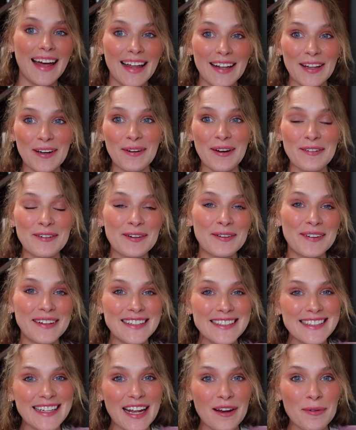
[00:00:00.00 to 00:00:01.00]
Hello everyone,
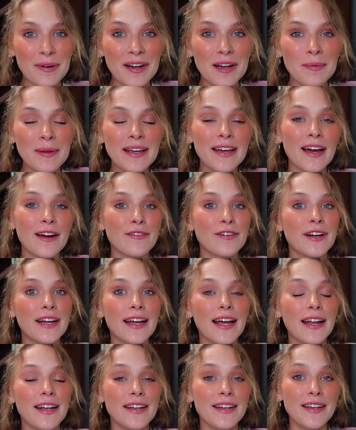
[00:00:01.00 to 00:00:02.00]
today we're going to be covering
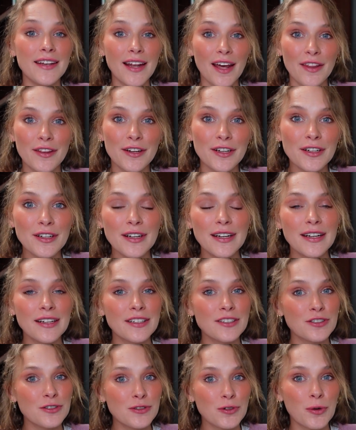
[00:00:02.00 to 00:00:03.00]
another
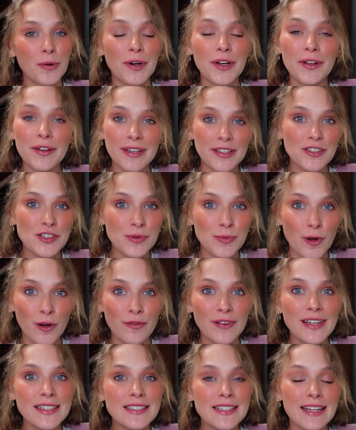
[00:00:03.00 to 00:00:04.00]
tutorial in
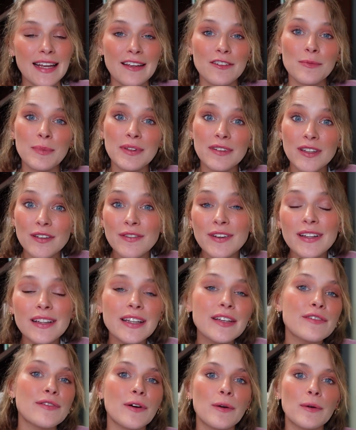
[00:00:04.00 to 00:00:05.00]
Jamovi, today
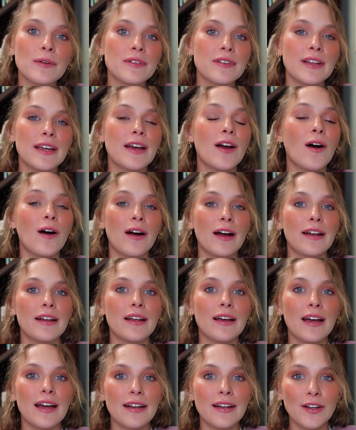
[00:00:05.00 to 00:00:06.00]
specifically focusing on
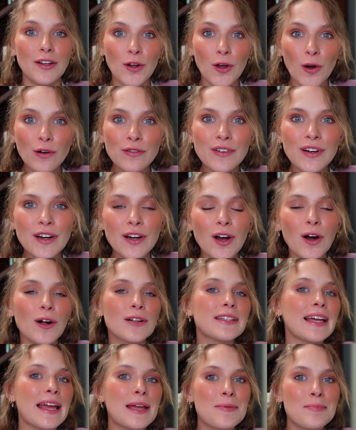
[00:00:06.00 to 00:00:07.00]
an ANOVA
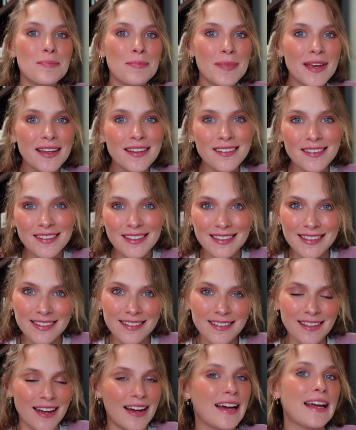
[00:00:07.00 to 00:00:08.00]
called a Mixed
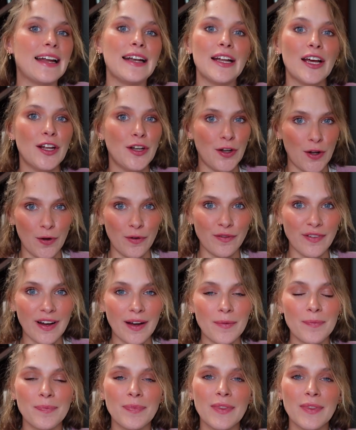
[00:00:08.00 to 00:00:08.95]
Design ANOVA.